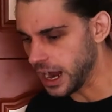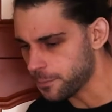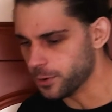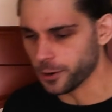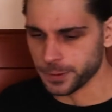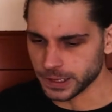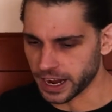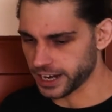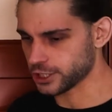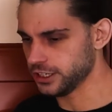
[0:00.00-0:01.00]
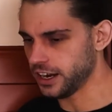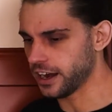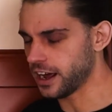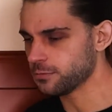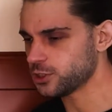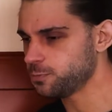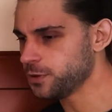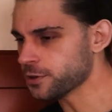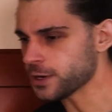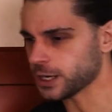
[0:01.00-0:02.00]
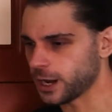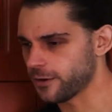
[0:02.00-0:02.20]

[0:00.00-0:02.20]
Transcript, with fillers: I'm Bobby Lashley and I'm spearing